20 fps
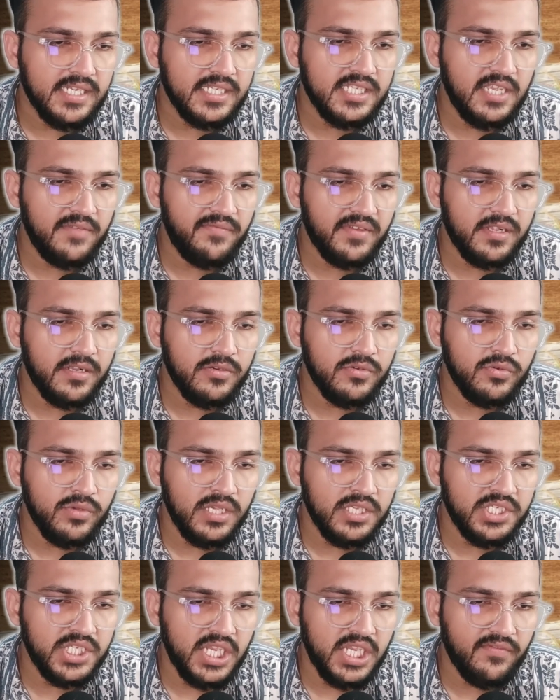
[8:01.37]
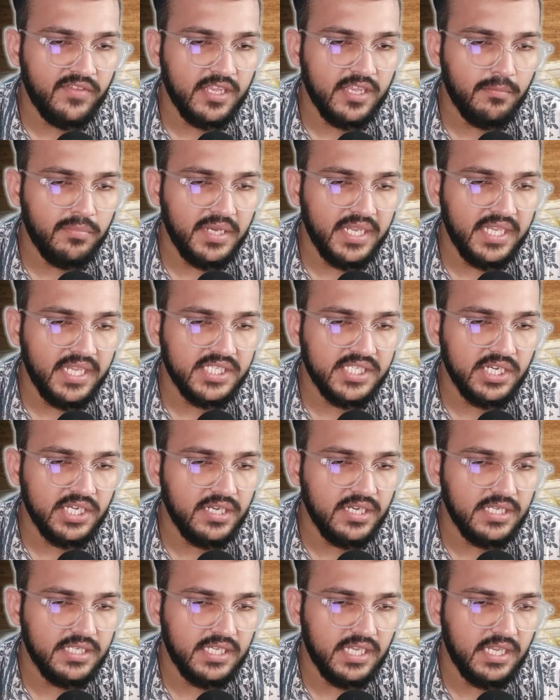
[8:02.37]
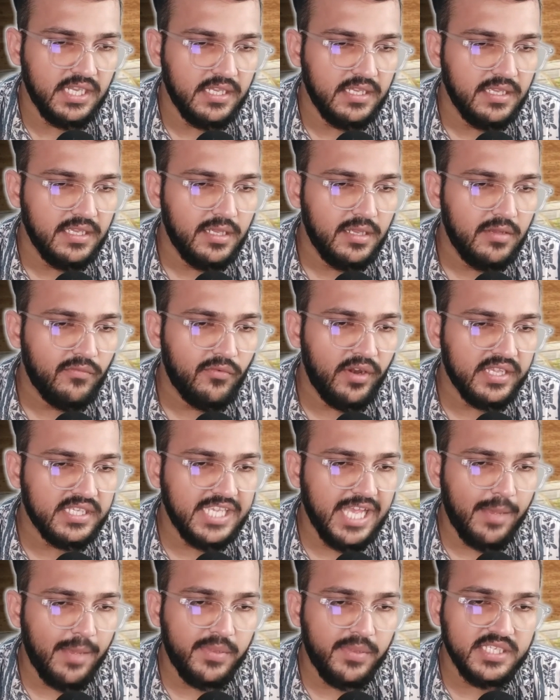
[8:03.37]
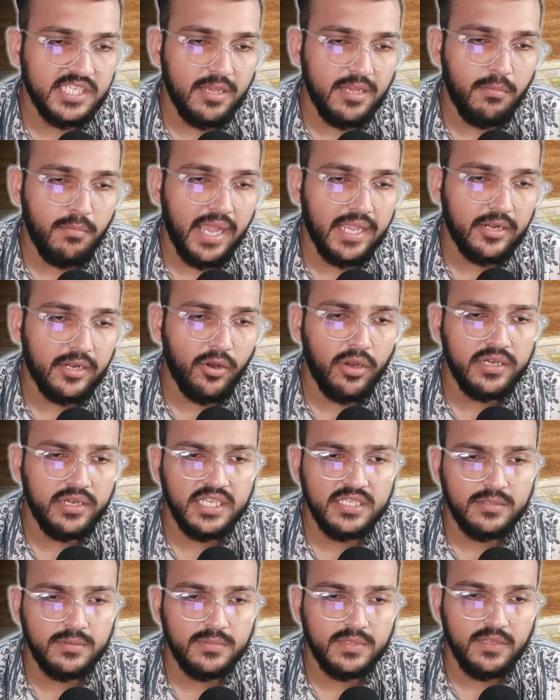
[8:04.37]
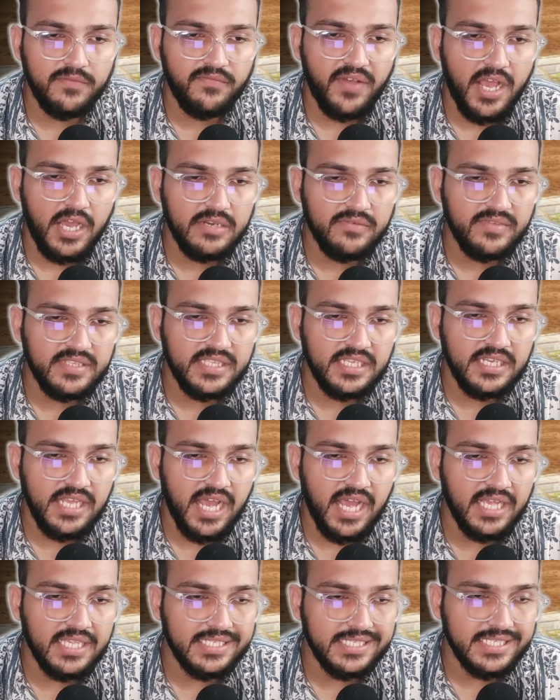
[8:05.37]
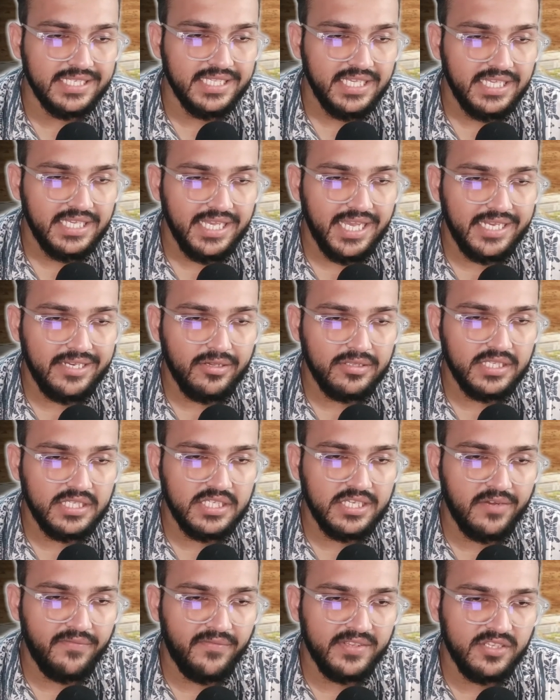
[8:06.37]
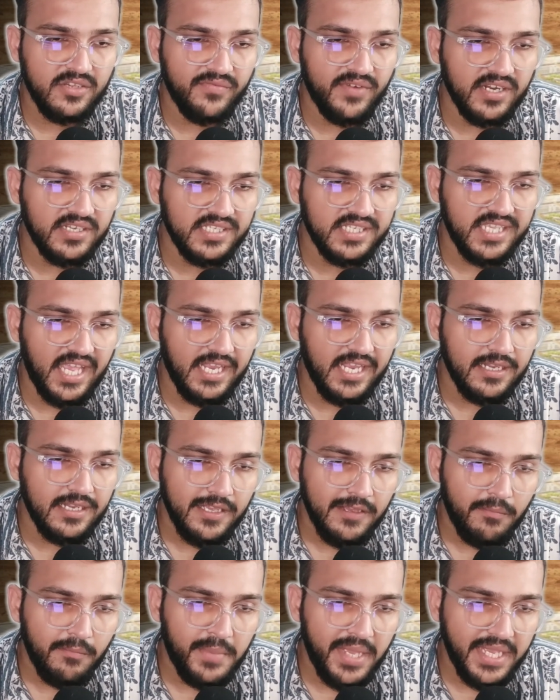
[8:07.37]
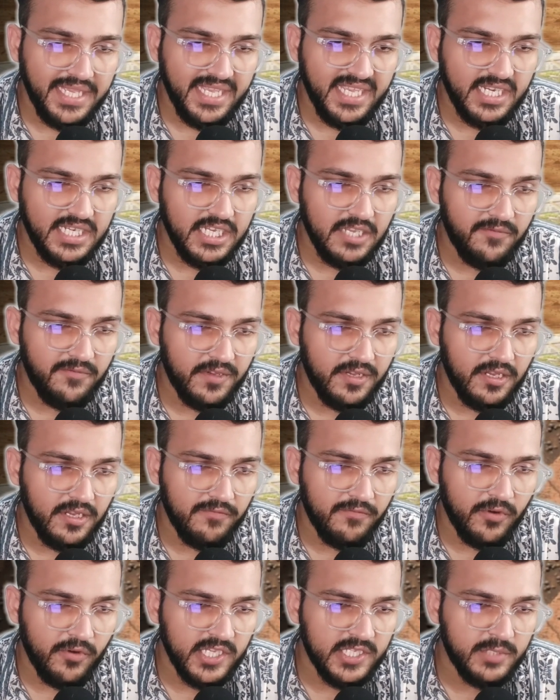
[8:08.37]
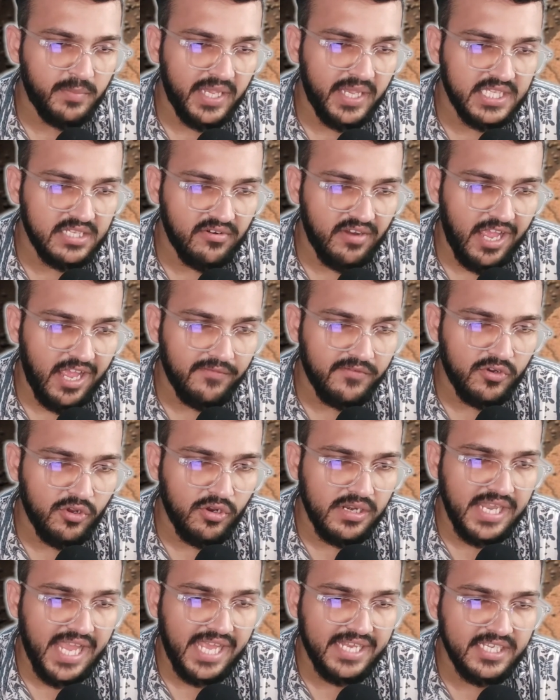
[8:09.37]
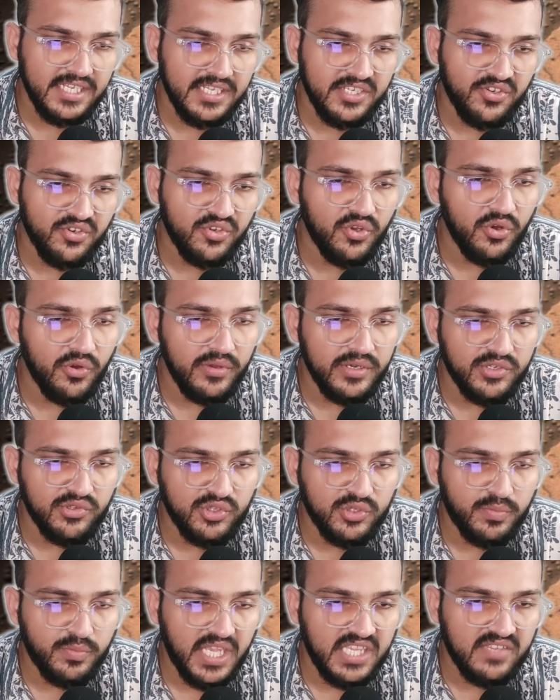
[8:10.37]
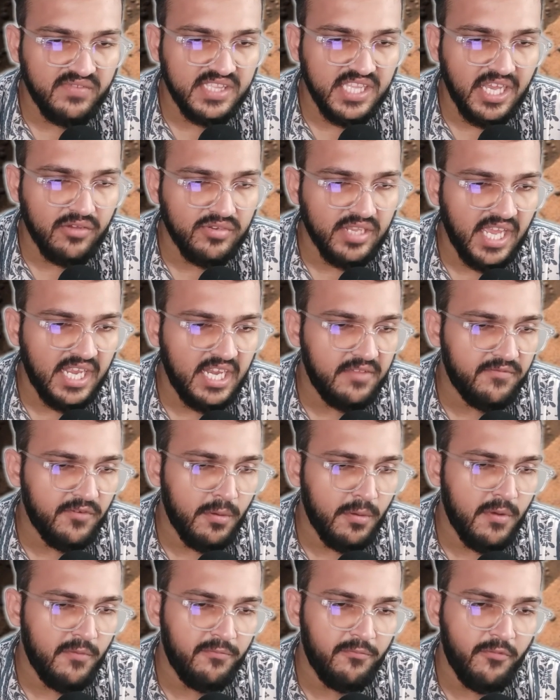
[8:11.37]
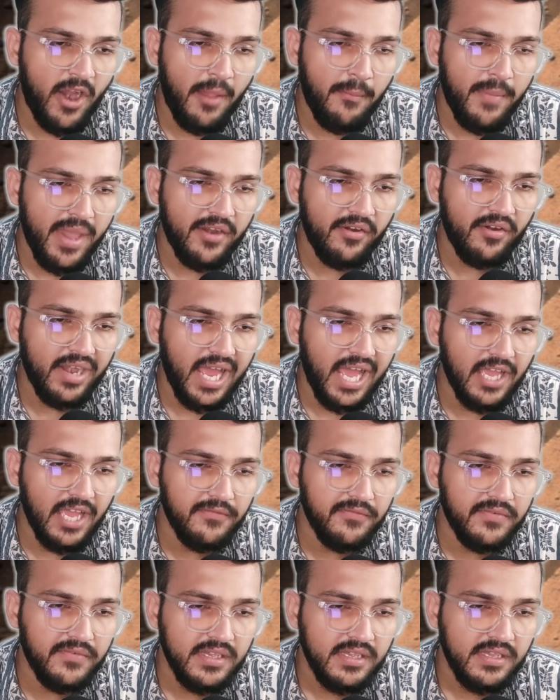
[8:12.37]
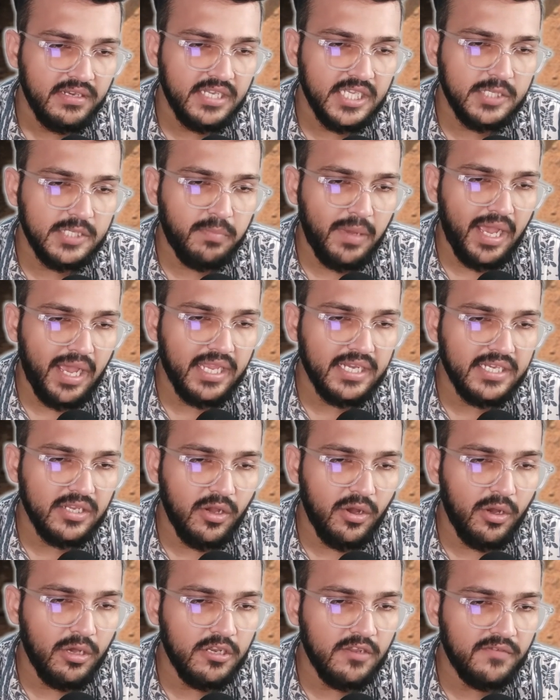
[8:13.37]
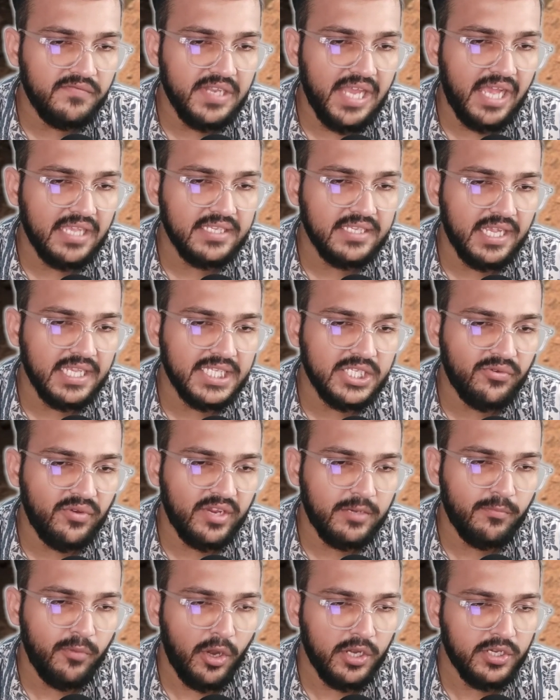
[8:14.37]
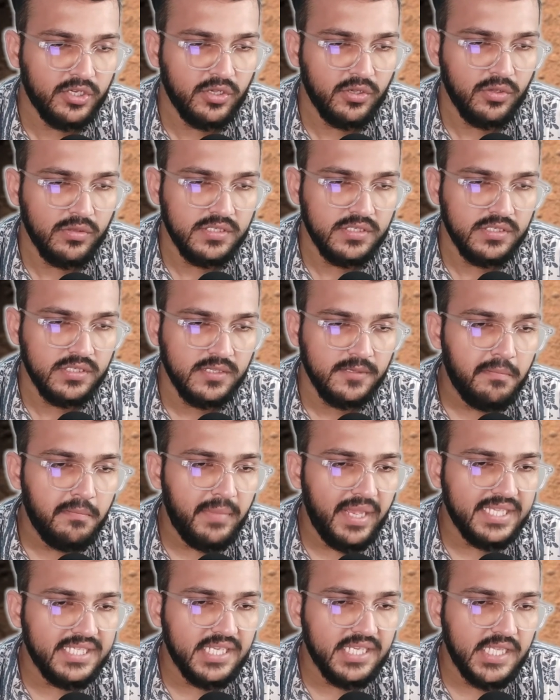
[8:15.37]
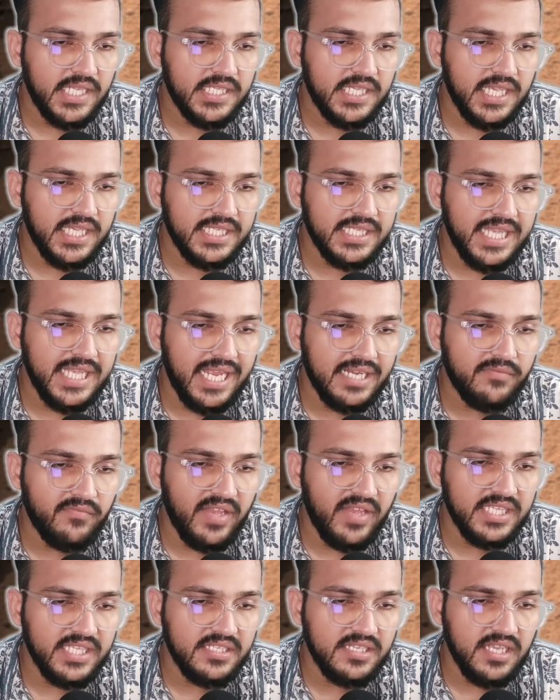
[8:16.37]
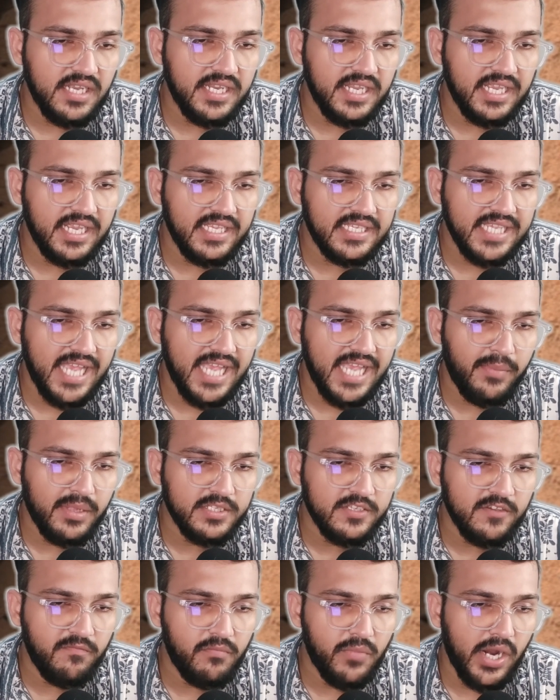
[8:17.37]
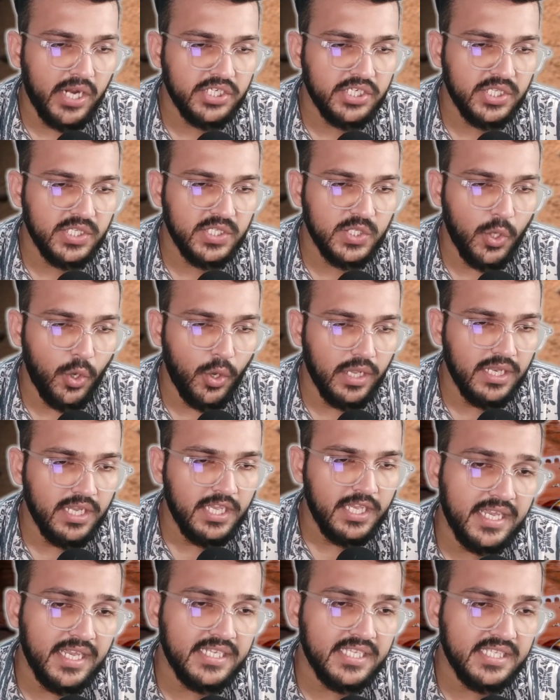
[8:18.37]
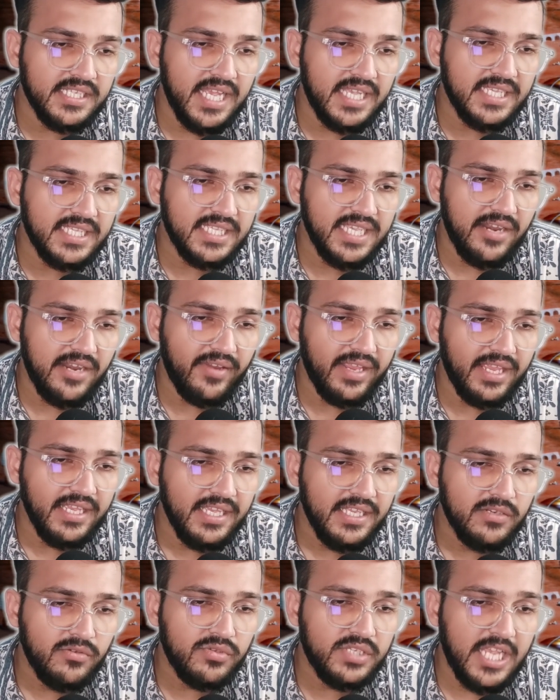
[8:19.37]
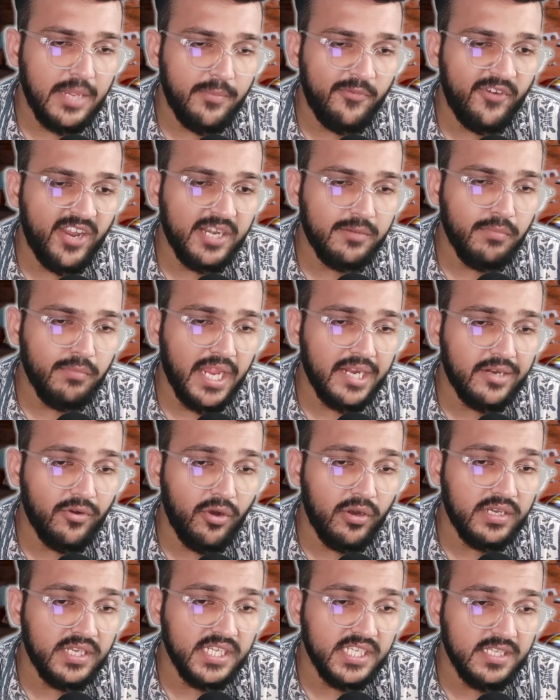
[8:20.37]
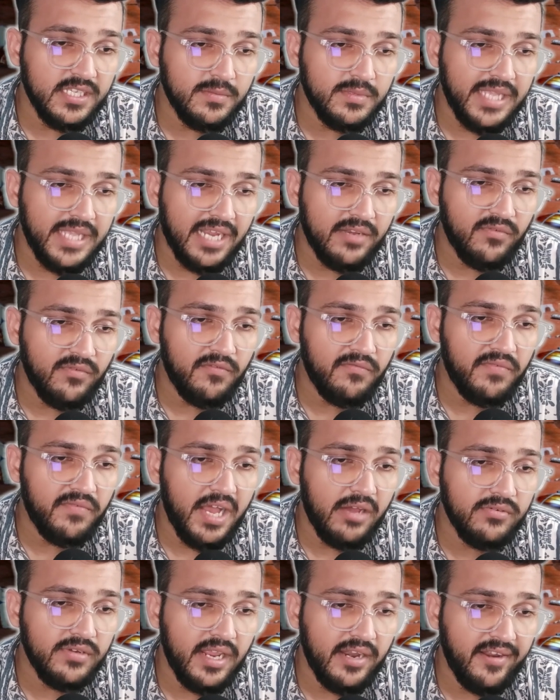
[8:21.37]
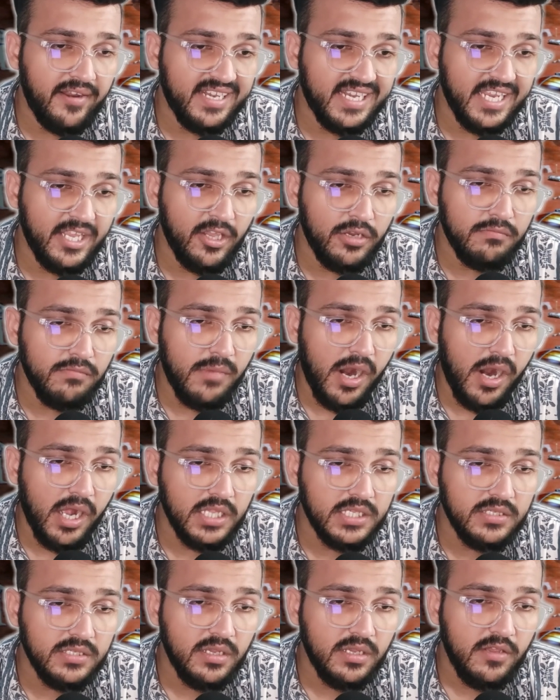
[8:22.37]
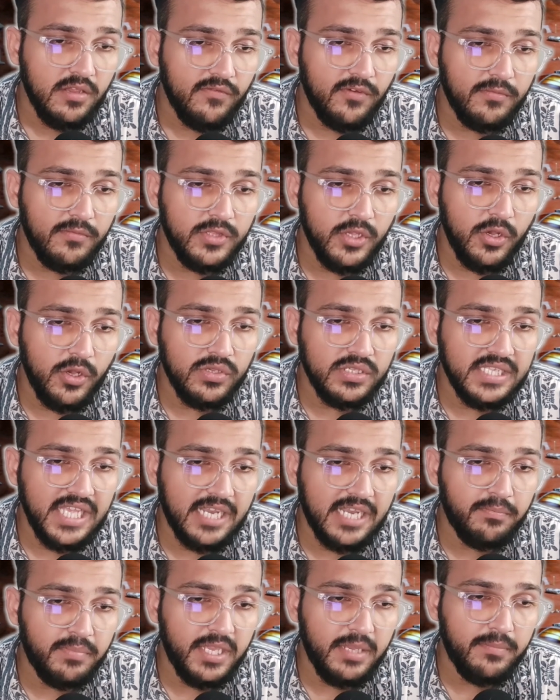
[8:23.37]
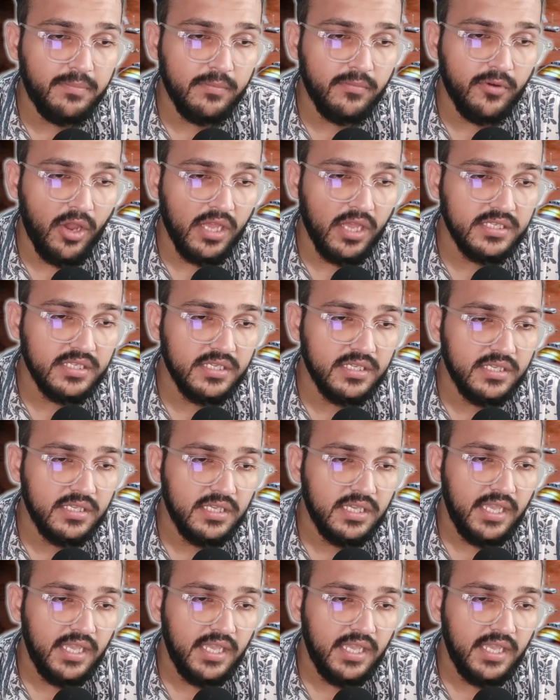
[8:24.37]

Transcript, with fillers: is difficult to achieve complete sterility for example, some microorganisms are found within us and on the surface of our skin, making it difficult for a spacecraft or lander to go into space without any form of primary life, despite all of NASA's strict protocols. Mason insists that when studying samples of Martian soil, it is necessary to separate microorganisms that were found directly on Mars from those that people brought.